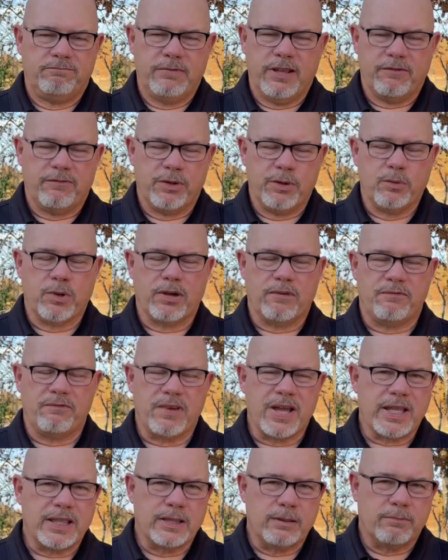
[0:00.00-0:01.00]
if we want to
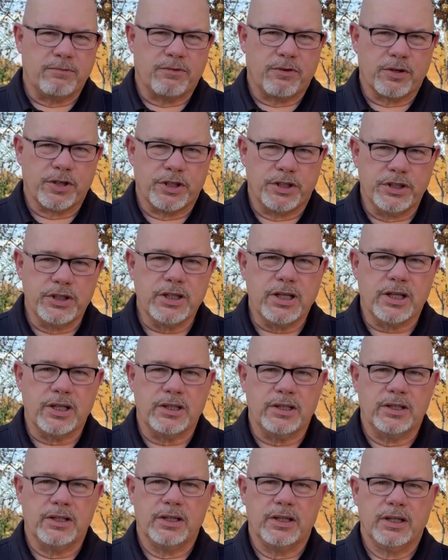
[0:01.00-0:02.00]
affect them for good,